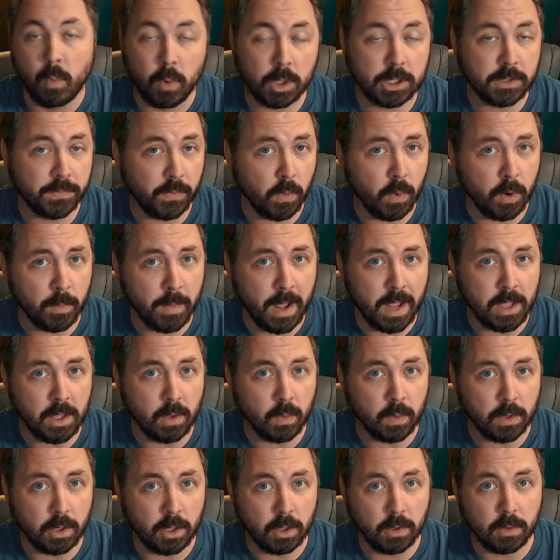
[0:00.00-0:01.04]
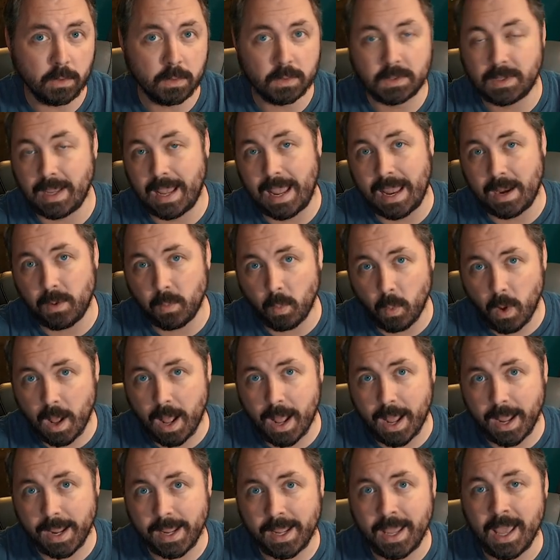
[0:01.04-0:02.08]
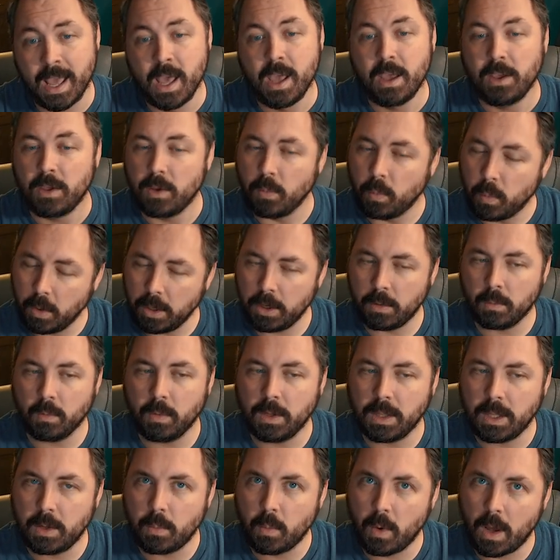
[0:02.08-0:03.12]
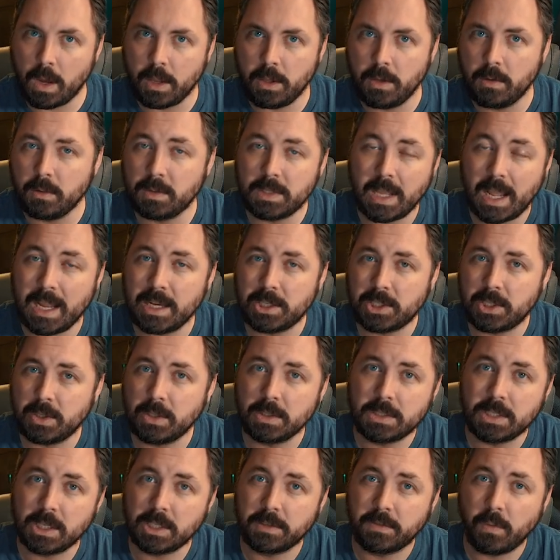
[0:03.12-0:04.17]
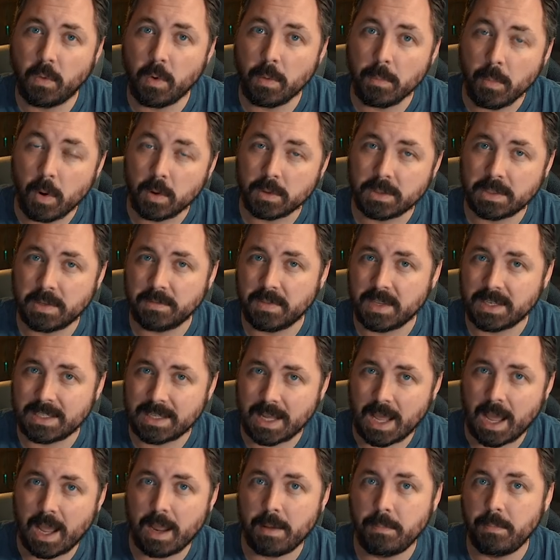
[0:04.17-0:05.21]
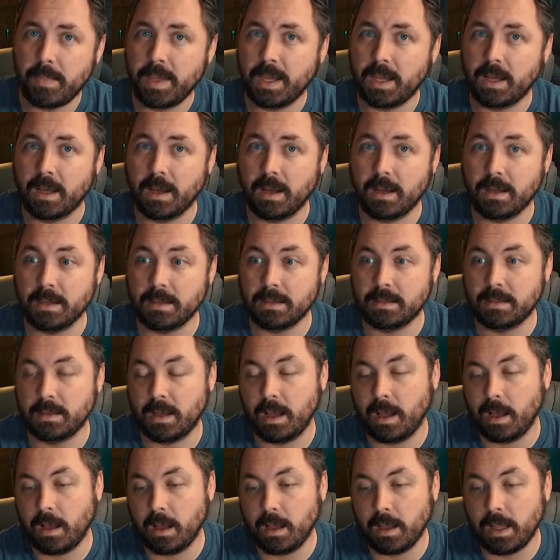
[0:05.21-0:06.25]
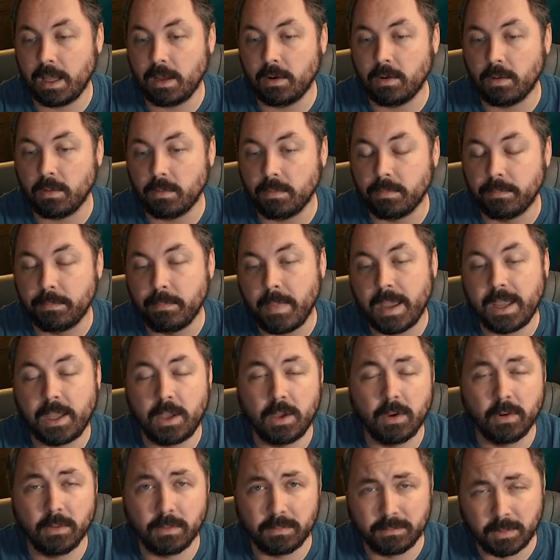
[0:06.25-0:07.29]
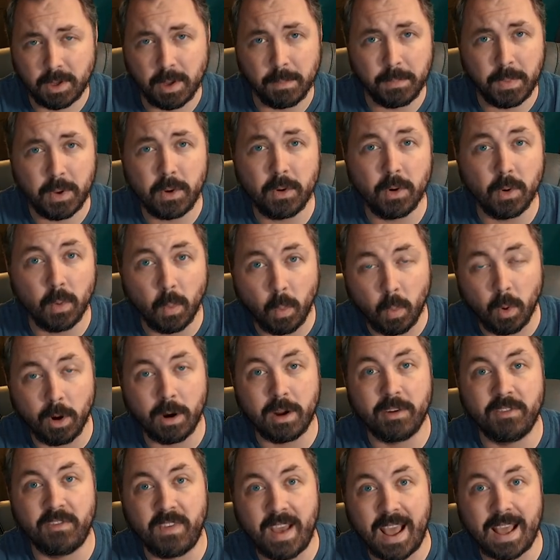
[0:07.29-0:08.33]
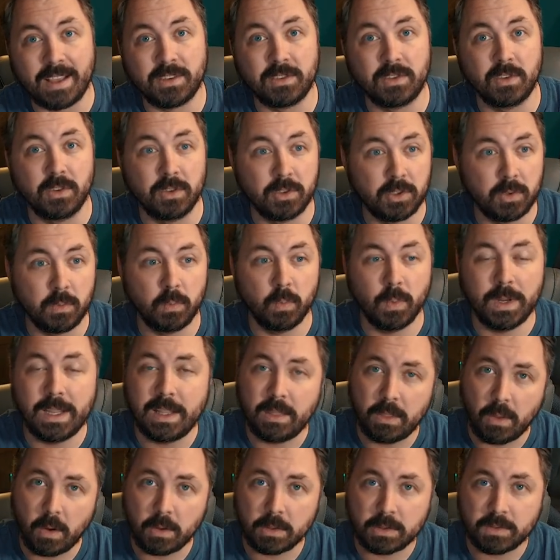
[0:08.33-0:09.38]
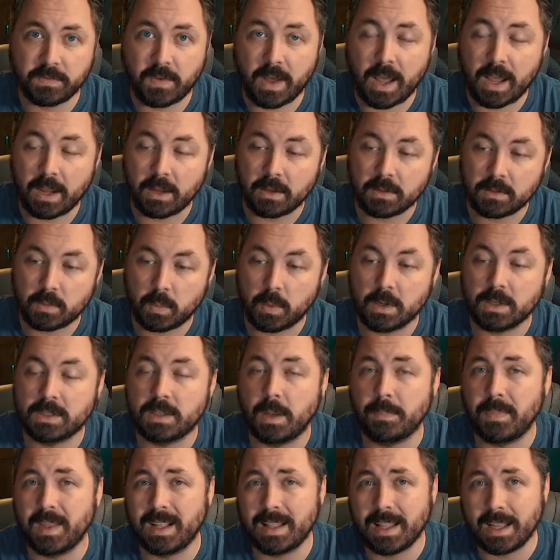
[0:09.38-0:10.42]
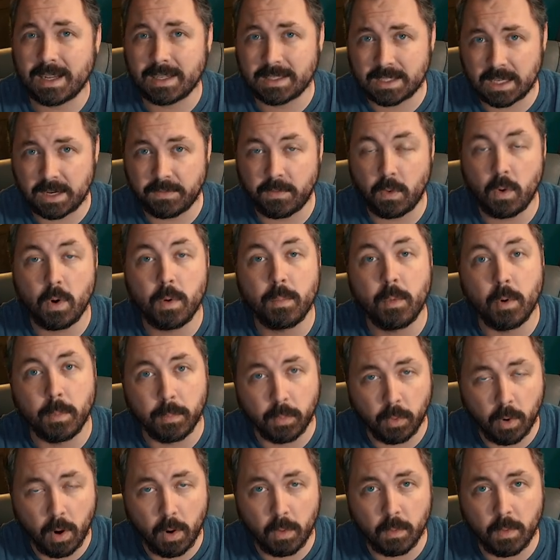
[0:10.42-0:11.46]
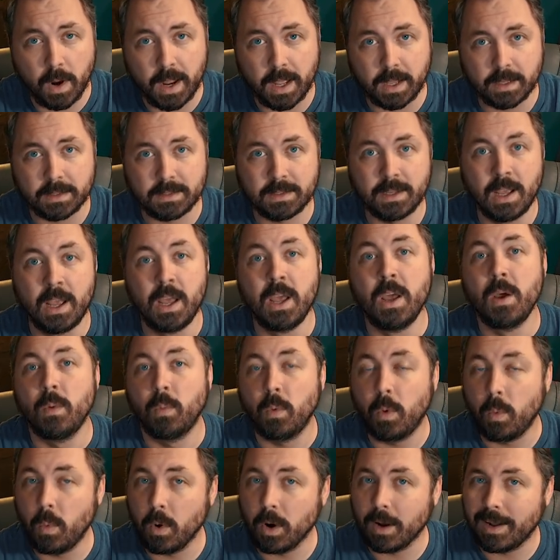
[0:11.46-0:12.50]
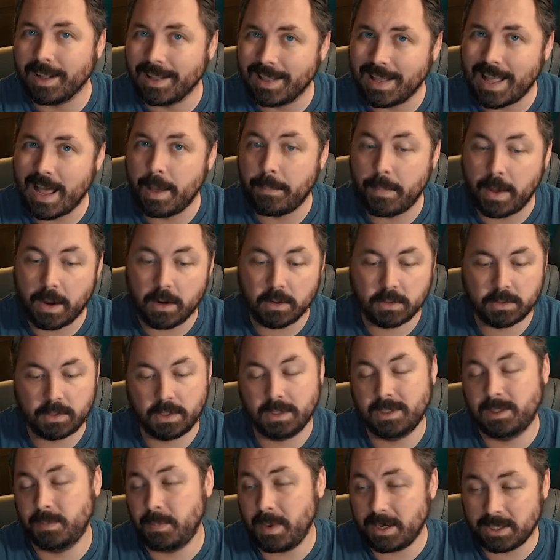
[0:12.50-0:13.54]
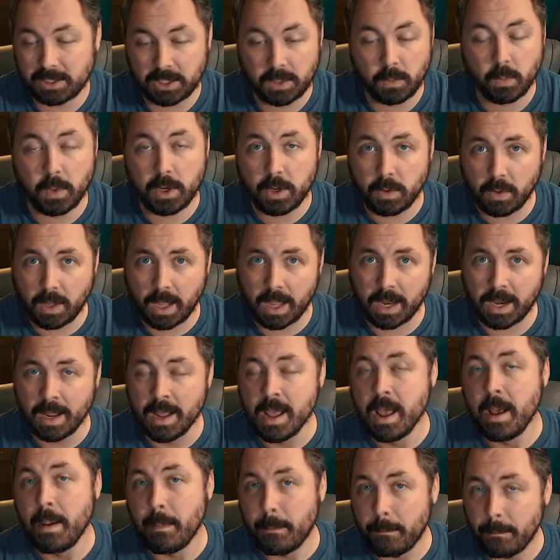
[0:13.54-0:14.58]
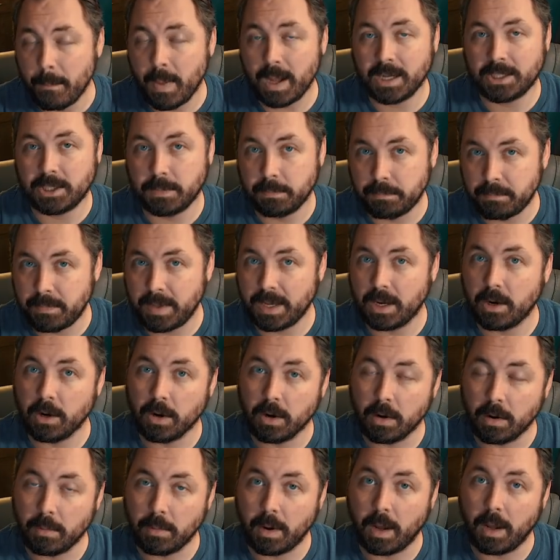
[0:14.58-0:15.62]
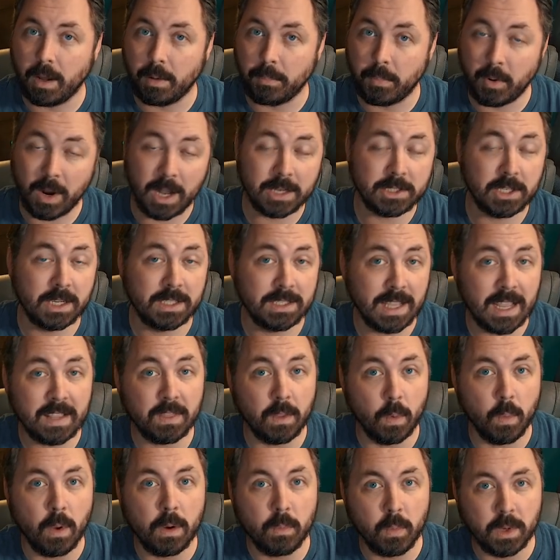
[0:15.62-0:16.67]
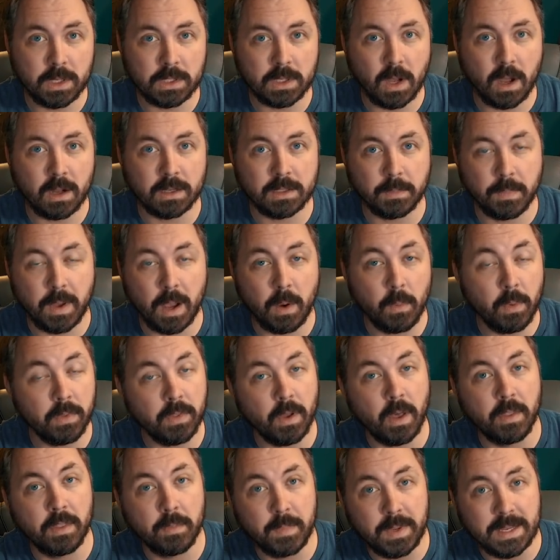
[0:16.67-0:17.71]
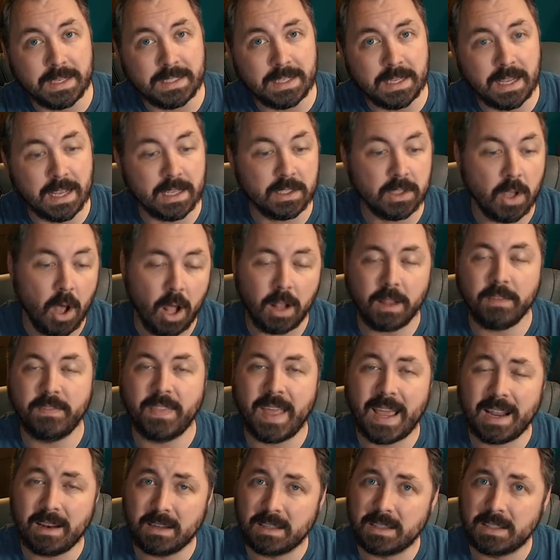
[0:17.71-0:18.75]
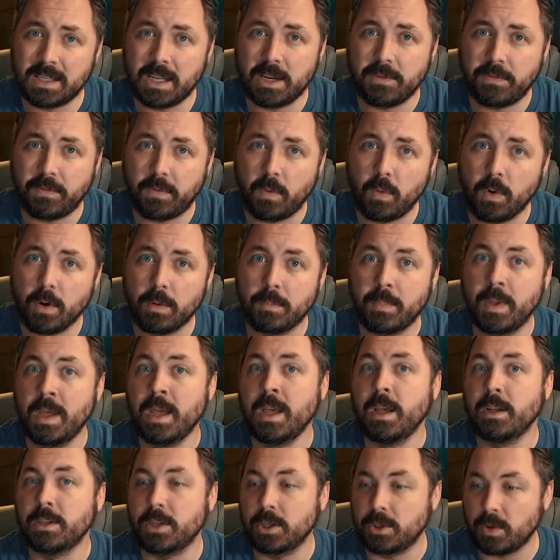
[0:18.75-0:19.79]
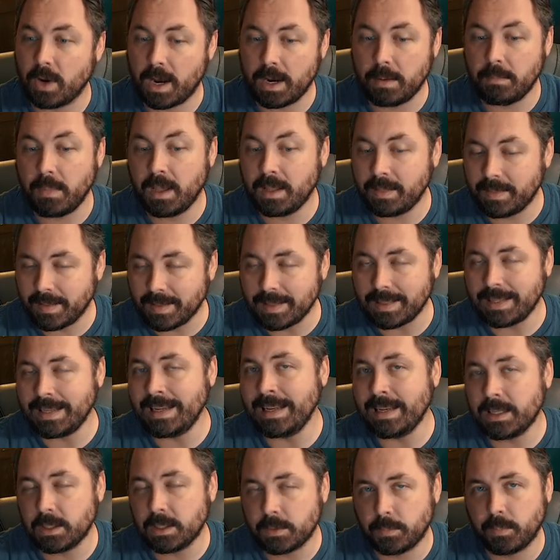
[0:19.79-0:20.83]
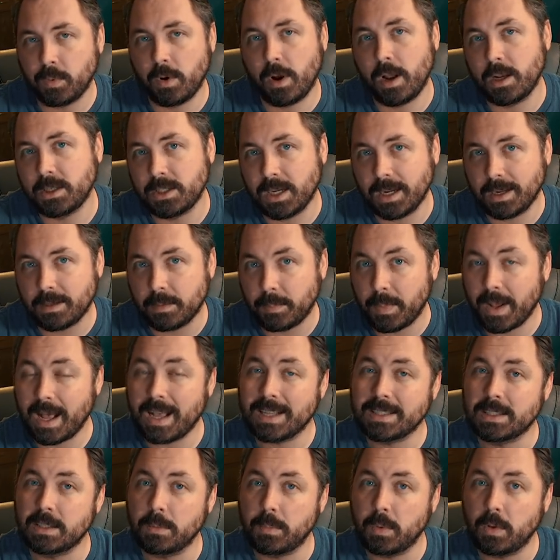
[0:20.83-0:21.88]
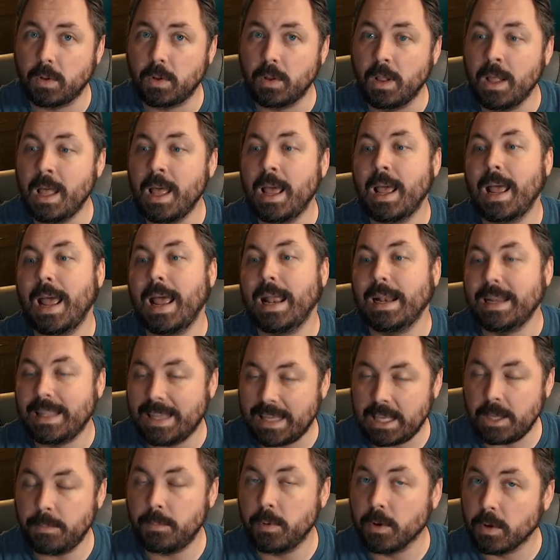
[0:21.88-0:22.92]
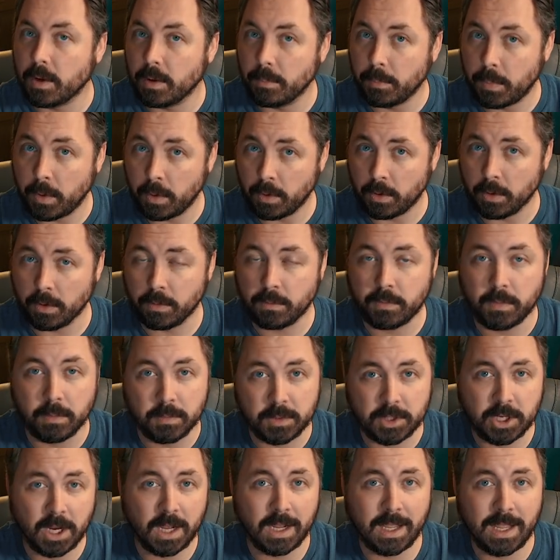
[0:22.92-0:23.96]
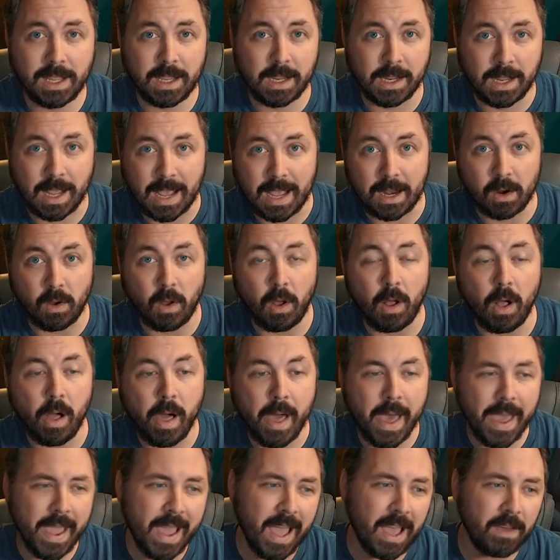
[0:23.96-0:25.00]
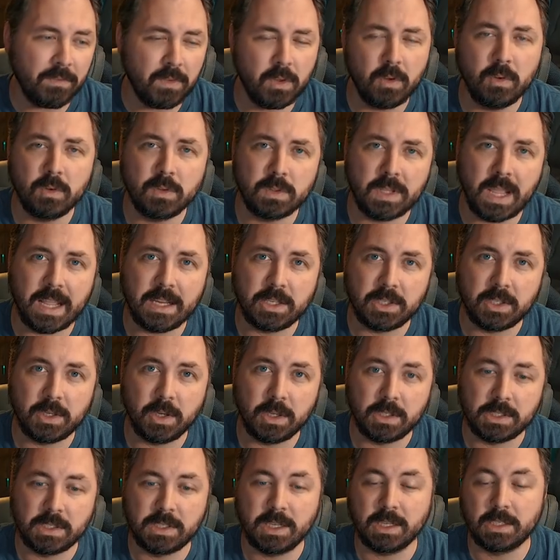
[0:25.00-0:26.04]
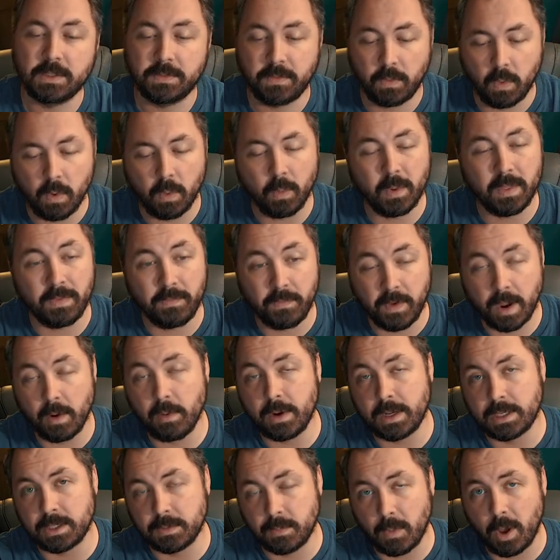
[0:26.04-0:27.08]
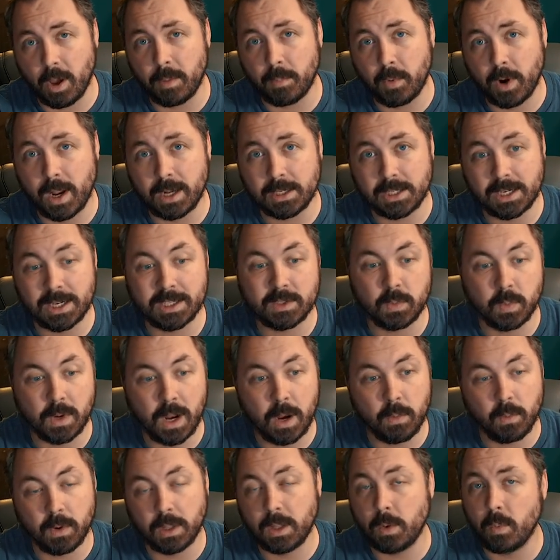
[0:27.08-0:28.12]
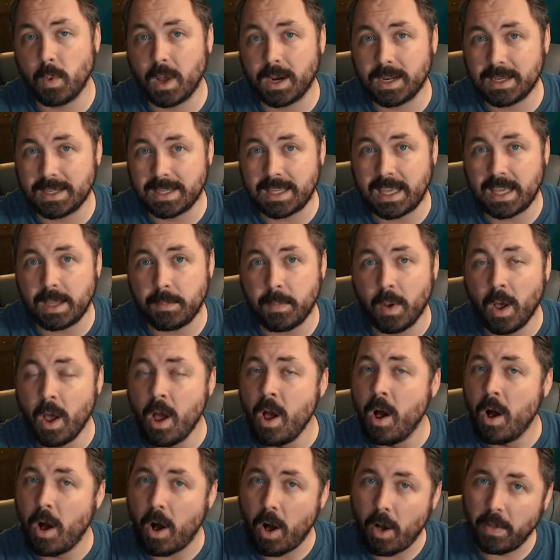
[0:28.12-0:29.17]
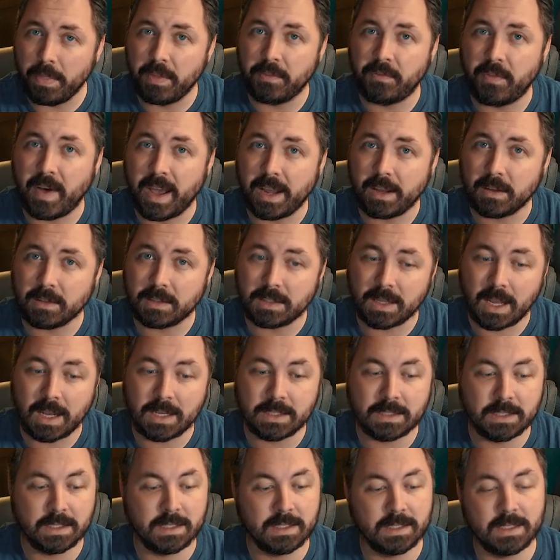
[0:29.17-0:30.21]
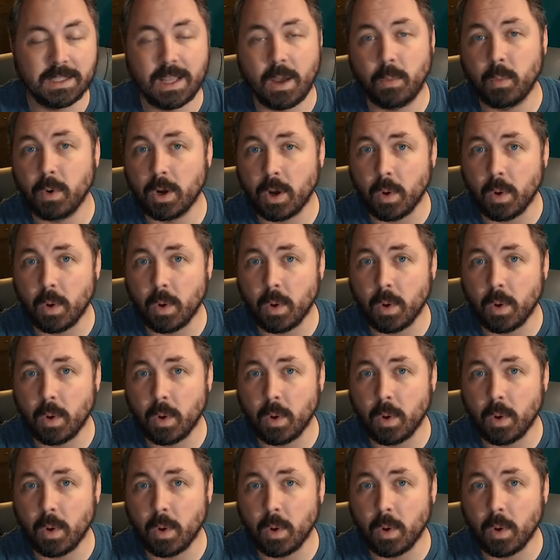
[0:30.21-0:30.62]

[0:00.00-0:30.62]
which format you would use and why. You wouldn't really want to use H.264 most of the time because it'll make your computer work faster to read those files, where something like Cineform or ProRes will work a lot better, especially when you get much bigger projects like the one we talked about with all the BTS. All of that is Cineform to try to make the leanest project possible and keep your computer from chugging at all. I have used H.264 with very small projects when I really wanted to keep all the file sizes that were